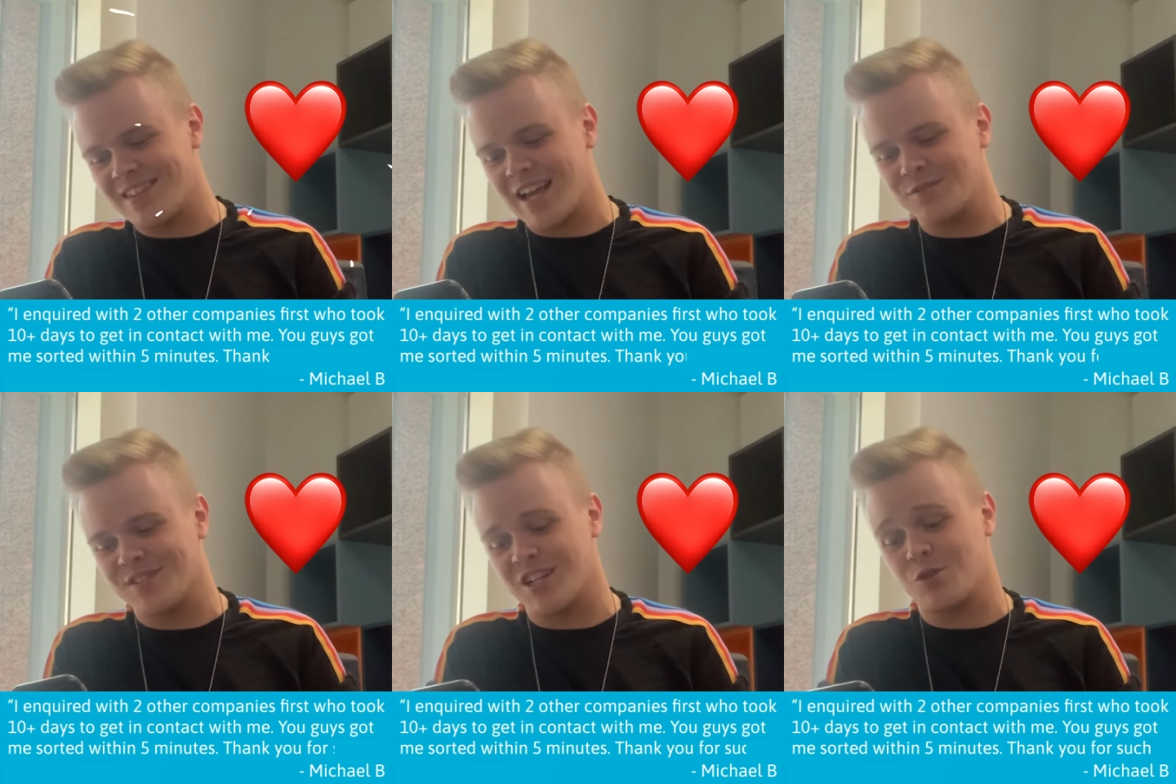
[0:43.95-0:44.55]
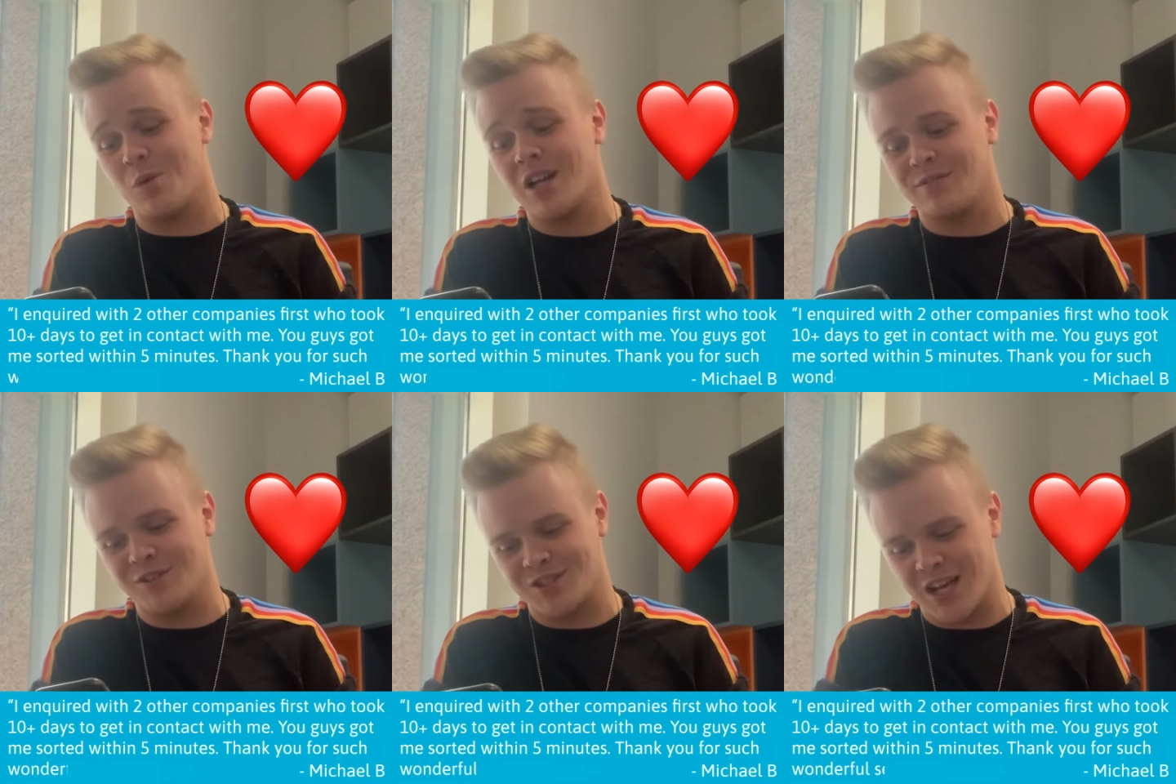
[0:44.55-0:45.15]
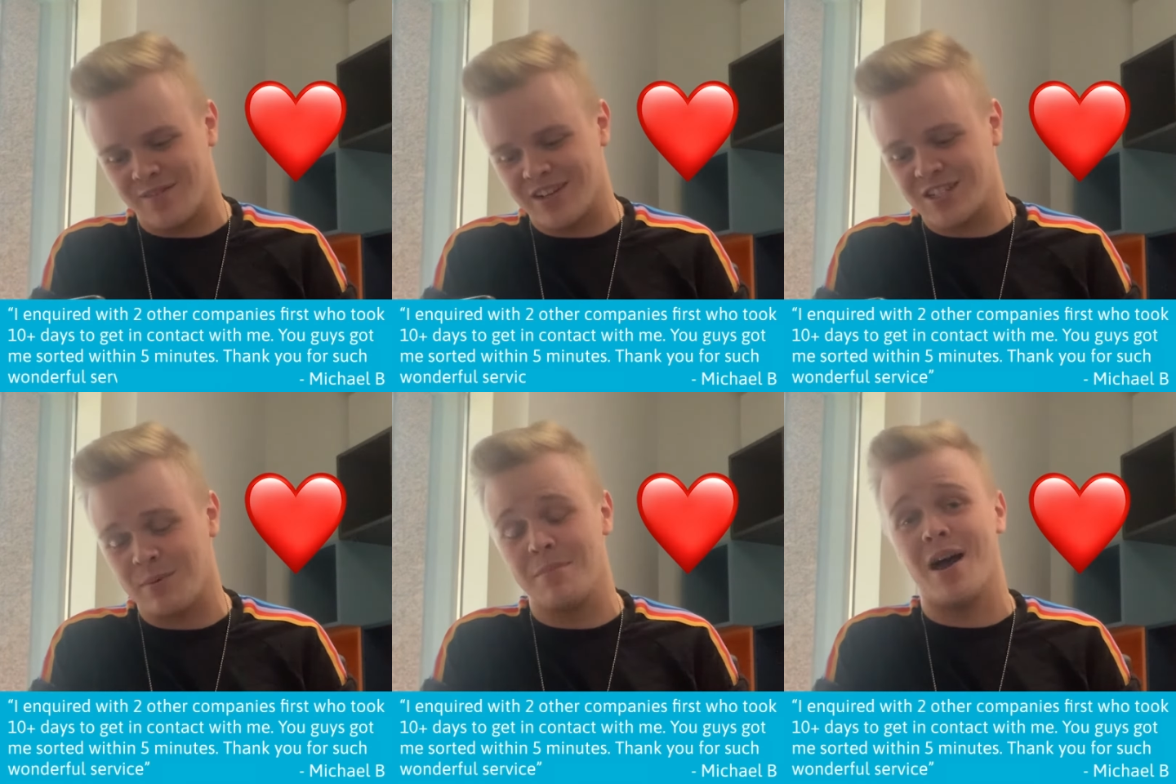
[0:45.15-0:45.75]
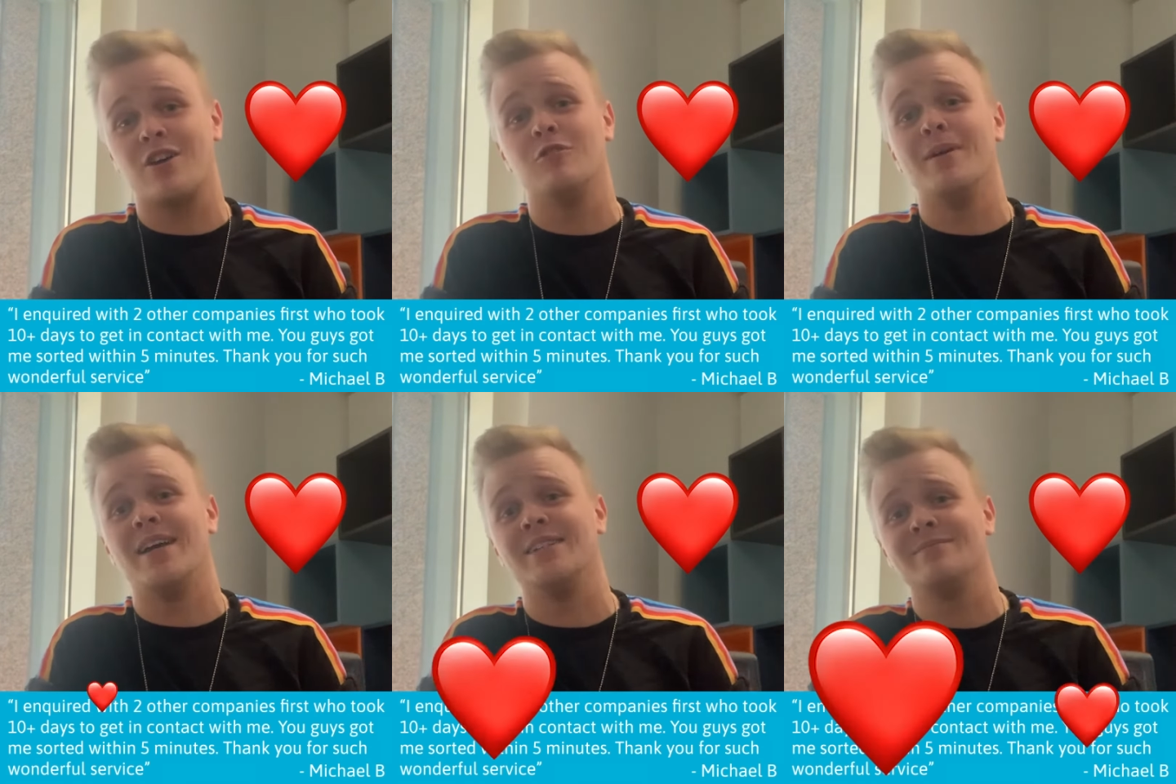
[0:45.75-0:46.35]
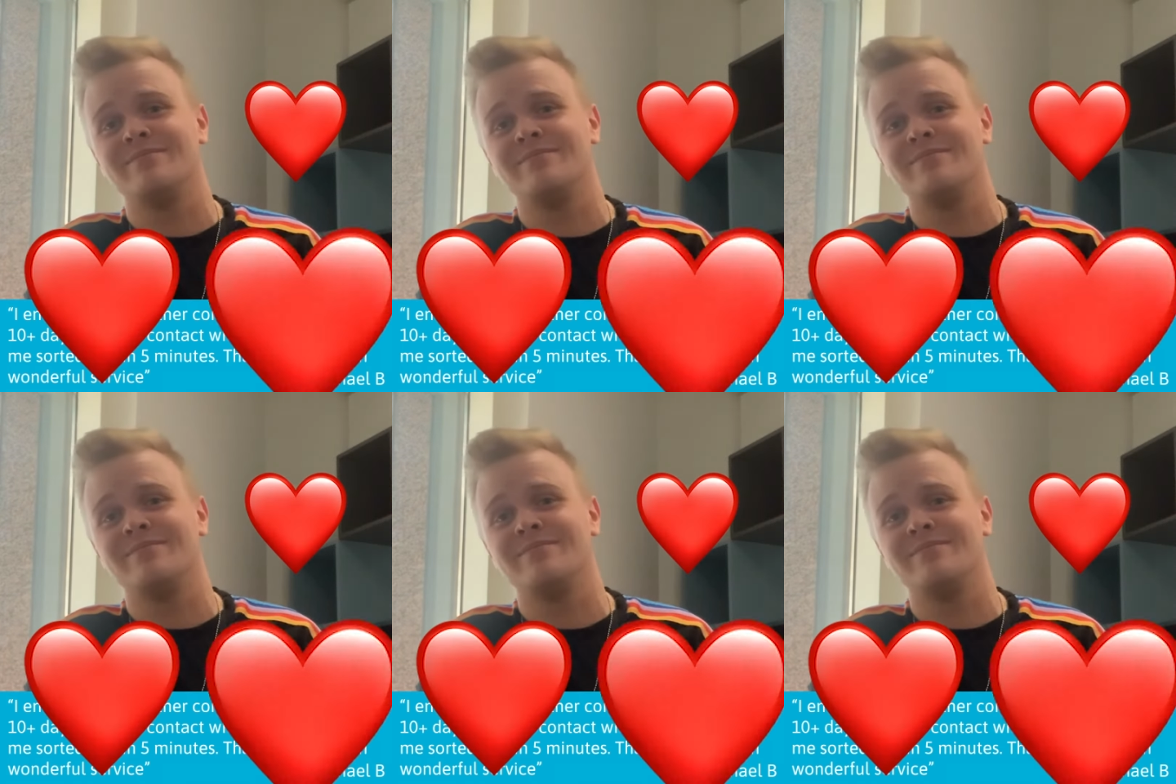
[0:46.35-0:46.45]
Thanks for such wonderful service by Michael B.